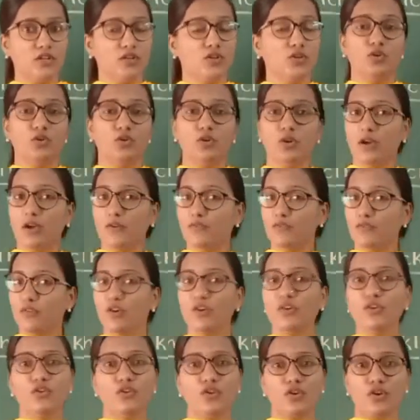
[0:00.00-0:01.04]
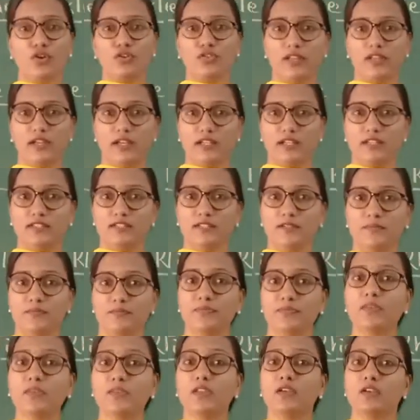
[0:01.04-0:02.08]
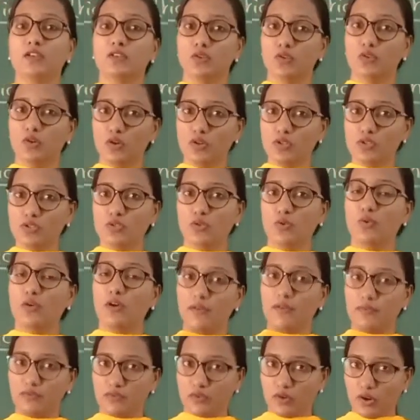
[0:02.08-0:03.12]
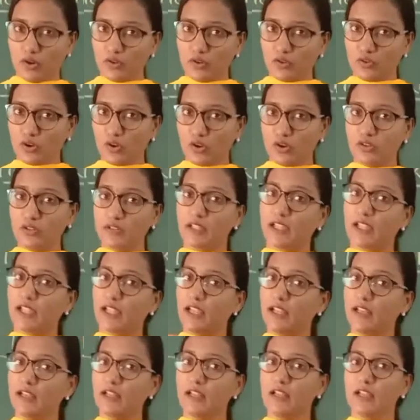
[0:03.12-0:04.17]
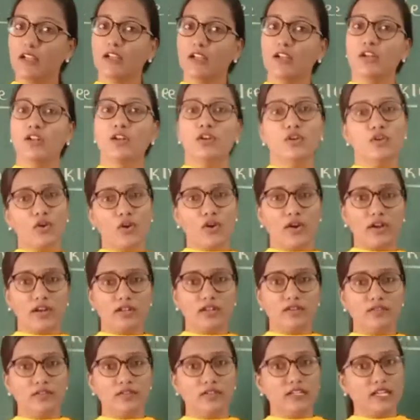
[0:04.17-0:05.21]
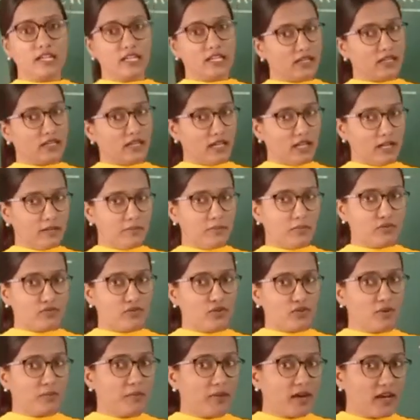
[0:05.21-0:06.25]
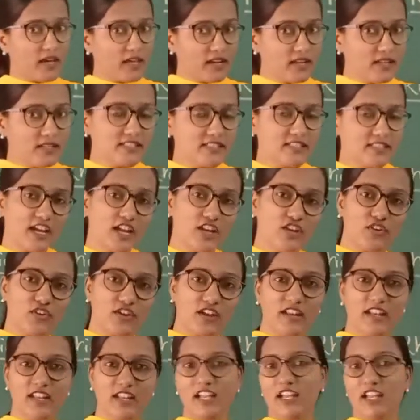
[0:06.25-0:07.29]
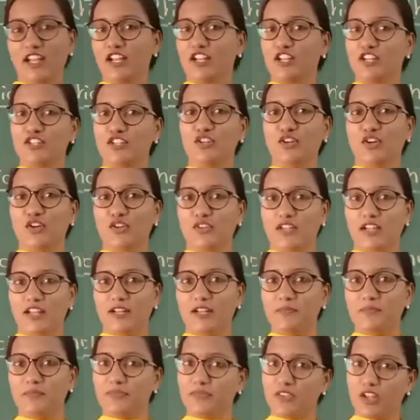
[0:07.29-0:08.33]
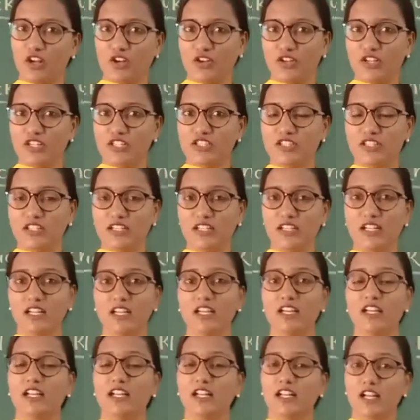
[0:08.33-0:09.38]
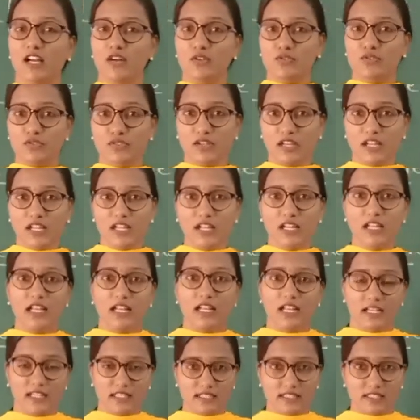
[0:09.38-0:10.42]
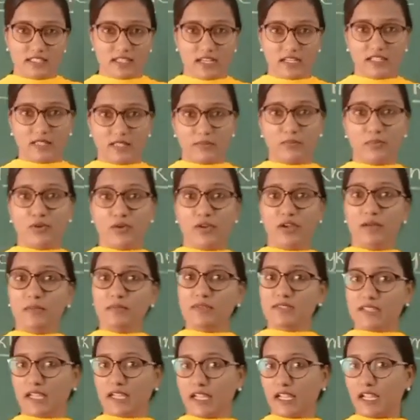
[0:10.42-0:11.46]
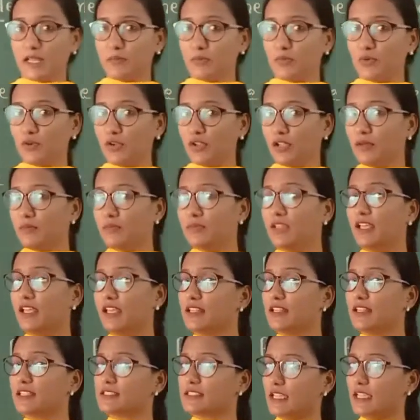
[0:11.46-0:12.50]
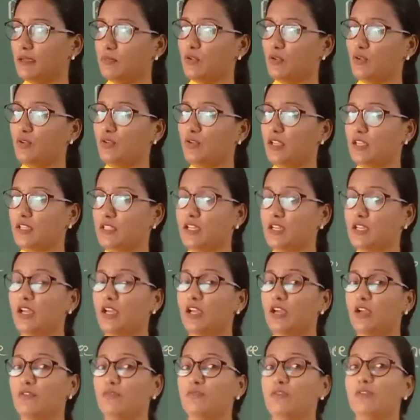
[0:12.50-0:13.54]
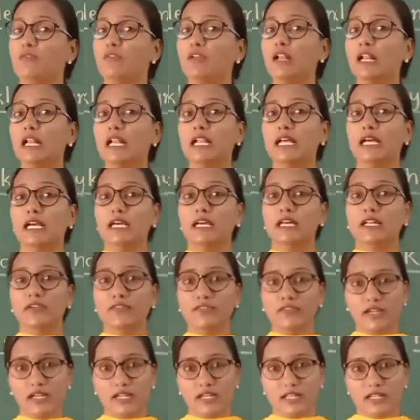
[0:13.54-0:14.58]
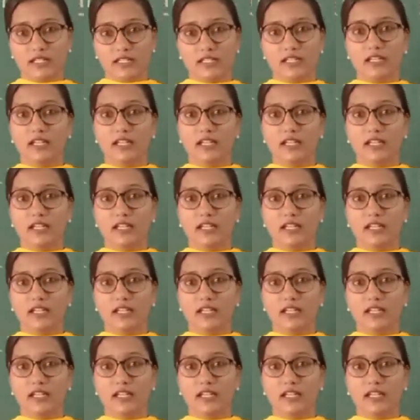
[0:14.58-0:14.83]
You have not drawn that. Those who have not drawn, they can draw it. Take the help of your parents and you can draw that. Okay children? Now today, let us start the poem, second poem, the same unit. We will read it.